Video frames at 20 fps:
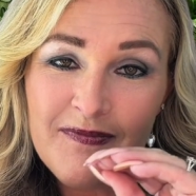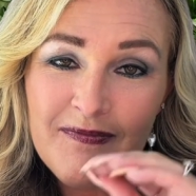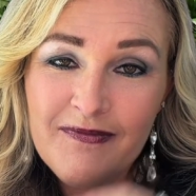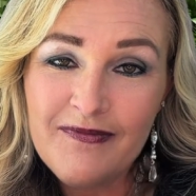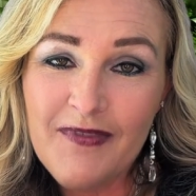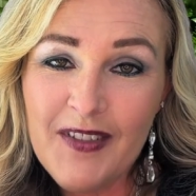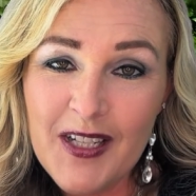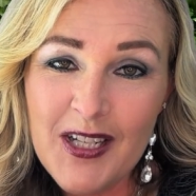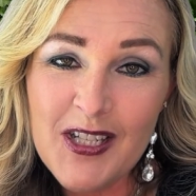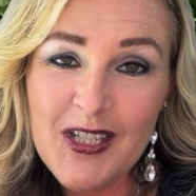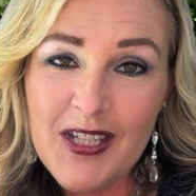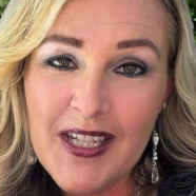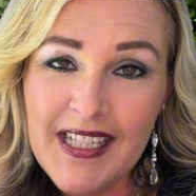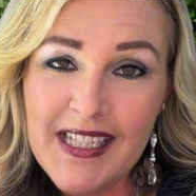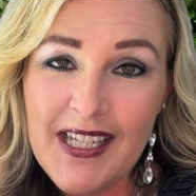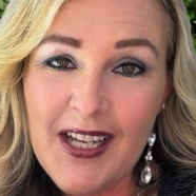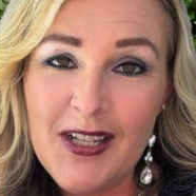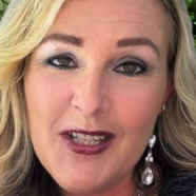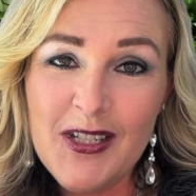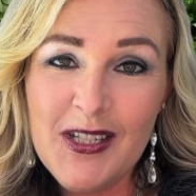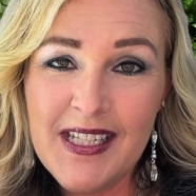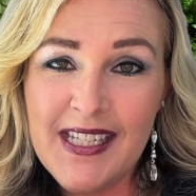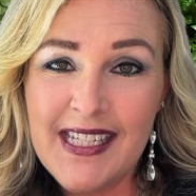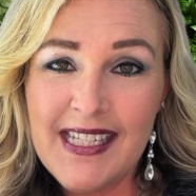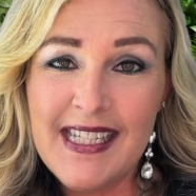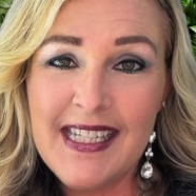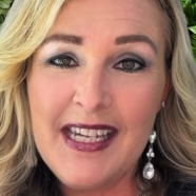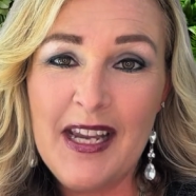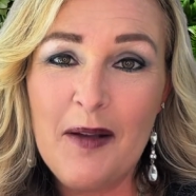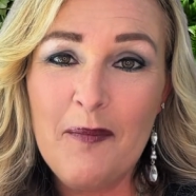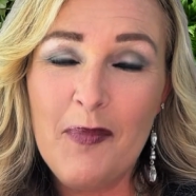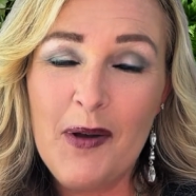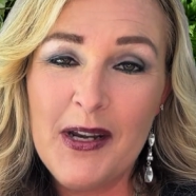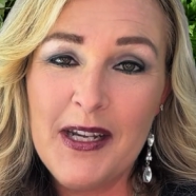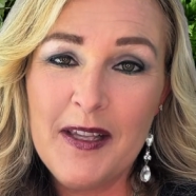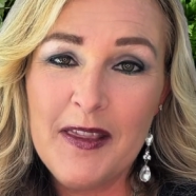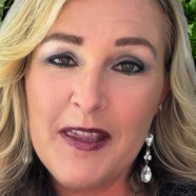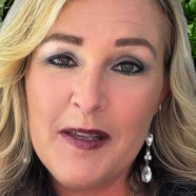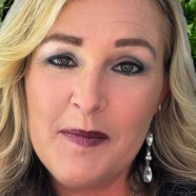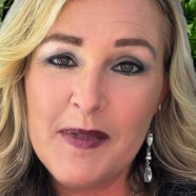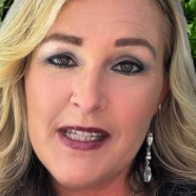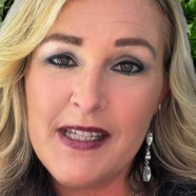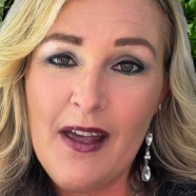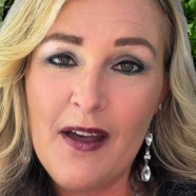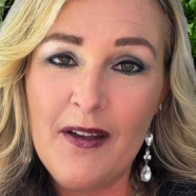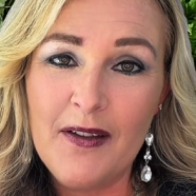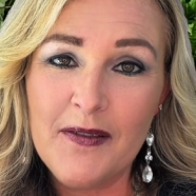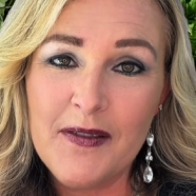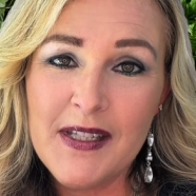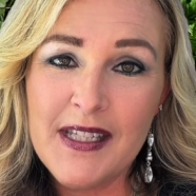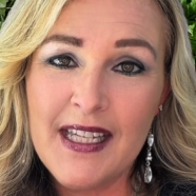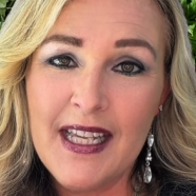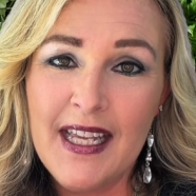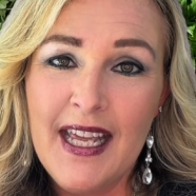finishing touches and stamp on it themselves.